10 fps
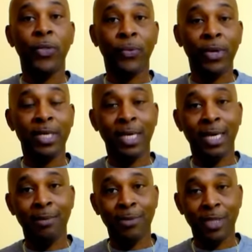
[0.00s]
3
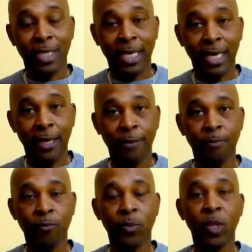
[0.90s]
times a day
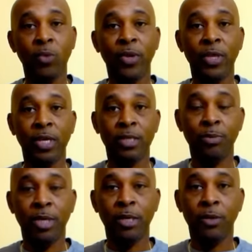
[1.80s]
with each
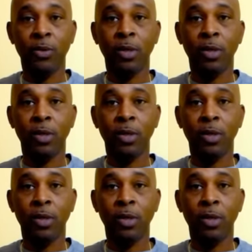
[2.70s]
meal.